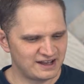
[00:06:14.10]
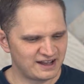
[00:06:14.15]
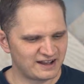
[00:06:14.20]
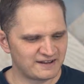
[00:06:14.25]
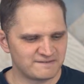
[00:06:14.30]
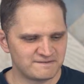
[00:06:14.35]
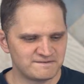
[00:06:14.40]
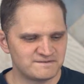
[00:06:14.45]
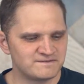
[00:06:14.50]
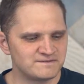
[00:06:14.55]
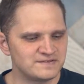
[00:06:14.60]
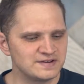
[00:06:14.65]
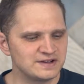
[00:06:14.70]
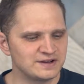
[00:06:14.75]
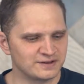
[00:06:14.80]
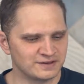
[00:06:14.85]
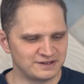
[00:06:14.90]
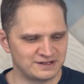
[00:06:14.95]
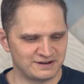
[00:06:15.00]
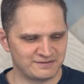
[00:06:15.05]

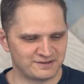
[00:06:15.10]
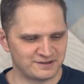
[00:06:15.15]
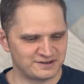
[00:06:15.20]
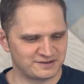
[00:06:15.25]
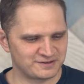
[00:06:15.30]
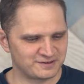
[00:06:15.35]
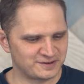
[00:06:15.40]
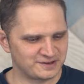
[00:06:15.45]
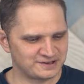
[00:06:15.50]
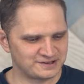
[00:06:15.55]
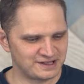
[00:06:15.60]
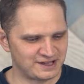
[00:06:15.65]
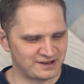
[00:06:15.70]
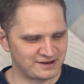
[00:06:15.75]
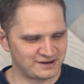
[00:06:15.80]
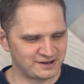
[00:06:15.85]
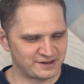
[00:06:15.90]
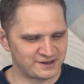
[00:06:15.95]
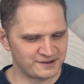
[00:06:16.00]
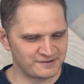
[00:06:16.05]

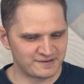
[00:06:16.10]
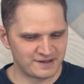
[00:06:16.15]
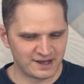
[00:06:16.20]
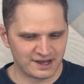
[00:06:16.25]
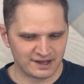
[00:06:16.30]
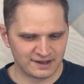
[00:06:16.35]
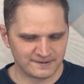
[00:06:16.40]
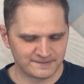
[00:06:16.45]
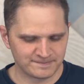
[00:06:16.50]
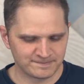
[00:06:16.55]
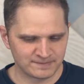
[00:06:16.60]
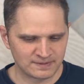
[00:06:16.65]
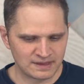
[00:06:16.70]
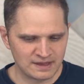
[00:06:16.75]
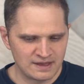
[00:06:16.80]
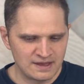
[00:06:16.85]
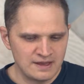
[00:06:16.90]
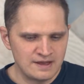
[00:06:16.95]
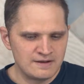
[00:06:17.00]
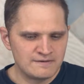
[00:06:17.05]
I love that.
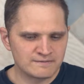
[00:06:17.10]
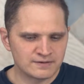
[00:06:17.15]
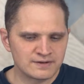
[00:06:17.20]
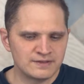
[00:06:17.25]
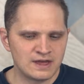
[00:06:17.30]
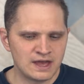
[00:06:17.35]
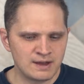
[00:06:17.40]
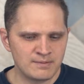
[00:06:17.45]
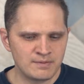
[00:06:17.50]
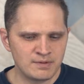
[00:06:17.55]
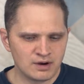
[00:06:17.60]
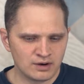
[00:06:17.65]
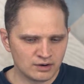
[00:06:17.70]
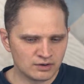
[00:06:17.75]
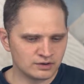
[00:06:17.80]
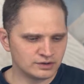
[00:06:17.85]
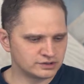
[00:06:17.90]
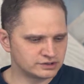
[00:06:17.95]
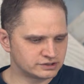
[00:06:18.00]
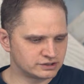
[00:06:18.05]
For them
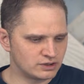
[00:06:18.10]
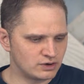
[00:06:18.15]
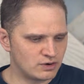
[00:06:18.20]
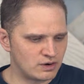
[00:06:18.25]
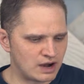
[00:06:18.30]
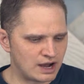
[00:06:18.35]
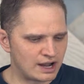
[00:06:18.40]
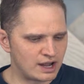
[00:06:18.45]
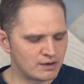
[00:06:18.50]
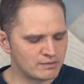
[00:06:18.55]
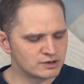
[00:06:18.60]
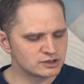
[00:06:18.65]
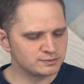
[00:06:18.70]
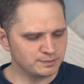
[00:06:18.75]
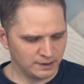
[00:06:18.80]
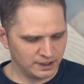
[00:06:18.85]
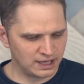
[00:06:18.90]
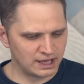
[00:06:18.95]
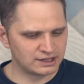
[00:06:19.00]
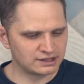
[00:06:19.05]
also, I almost
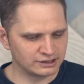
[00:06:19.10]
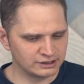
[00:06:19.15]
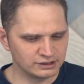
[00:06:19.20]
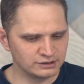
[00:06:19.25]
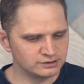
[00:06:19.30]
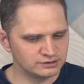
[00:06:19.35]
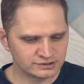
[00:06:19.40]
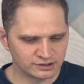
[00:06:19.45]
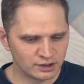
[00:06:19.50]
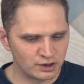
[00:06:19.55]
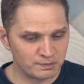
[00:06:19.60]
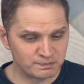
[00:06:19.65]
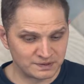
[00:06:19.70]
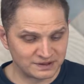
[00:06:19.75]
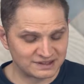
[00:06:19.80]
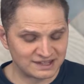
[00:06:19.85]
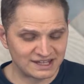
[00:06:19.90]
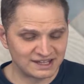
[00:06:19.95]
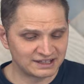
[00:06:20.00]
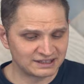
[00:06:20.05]
began to lose hope
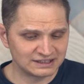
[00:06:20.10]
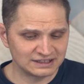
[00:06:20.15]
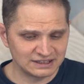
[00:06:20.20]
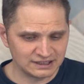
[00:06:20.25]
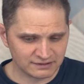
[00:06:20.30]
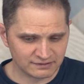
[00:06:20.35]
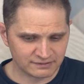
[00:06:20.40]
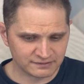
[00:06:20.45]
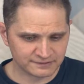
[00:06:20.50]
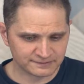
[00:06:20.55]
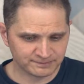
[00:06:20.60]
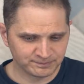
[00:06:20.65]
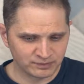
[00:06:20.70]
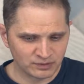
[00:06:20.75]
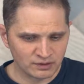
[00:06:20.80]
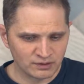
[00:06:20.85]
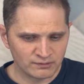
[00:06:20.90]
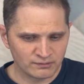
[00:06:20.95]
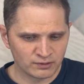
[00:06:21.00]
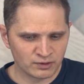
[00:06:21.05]
that they could live.
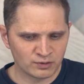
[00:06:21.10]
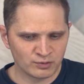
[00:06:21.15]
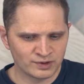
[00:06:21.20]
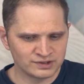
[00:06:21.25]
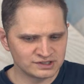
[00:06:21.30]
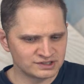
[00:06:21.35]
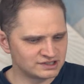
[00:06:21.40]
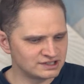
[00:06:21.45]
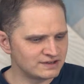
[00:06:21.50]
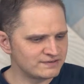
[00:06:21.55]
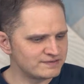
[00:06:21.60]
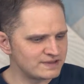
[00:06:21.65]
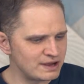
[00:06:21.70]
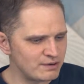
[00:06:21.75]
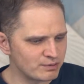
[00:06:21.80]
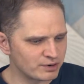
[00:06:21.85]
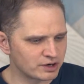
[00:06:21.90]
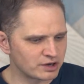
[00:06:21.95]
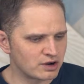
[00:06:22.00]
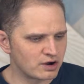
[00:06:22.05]
For it was as if they
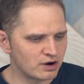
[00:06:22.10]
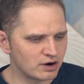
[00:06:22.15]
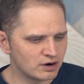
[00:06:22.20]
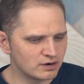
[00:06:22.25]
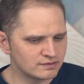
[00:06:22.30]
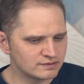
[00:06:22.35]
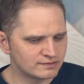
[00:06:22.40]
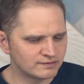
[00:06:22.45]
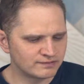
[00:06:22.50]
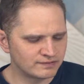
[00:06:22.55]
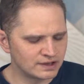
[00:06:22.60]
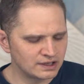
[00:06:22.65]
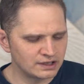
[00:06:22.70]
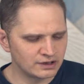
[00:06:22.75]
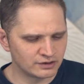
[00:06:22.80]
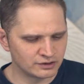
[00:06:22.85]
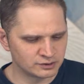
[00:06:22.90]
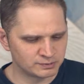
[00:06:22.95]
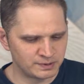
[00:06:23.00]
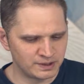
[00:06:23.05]
were carved
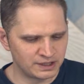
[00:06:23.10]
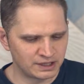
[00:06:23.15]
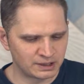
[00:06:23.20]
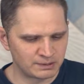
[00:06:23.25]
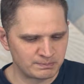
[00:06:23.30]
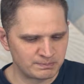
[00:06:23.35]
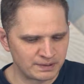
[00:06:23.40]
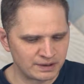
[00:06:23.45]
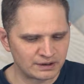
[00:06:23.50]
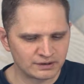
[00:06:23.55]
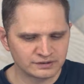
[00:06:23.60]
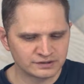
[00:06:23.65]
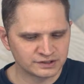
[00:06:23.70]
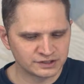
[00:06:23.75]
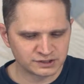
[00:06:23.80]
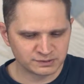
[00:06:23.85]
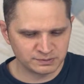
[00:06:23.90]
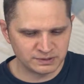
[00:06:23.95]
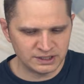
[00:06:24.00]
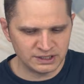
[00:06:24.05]
figures being compelled to
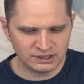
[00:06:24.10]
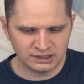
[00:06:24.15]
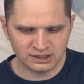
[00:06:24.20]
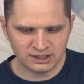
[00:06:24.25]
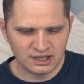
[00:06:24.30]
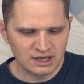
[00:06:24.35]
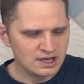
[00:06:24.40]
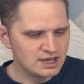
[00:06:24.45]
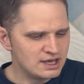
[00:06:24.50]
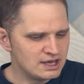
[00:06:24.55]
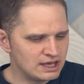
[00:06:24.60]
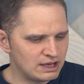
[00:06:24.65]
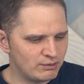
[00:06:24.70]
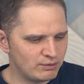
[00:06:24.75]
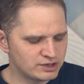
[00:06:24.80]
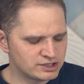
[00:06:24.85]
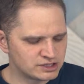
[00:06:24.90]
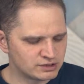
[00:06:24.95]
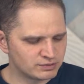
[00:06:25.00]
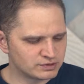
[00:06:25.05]
speak, in
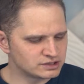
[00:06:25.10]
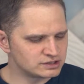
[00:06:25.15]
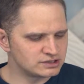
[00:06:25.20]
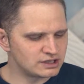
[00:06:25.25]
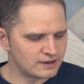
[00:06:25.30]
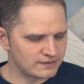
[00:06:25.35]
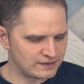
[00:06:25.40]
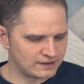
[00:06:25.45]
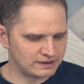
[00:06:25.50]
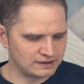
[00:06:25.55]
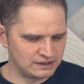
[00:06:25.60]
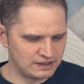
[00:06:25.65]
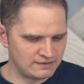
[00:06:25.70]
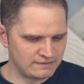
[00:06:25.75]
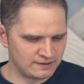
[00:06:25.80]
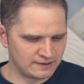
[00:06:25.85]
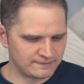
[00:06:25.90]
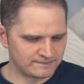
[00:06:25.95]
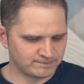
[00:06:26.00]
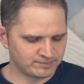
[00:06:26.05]
which there was nothing
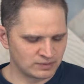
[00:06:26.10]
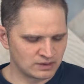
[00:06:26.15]
living.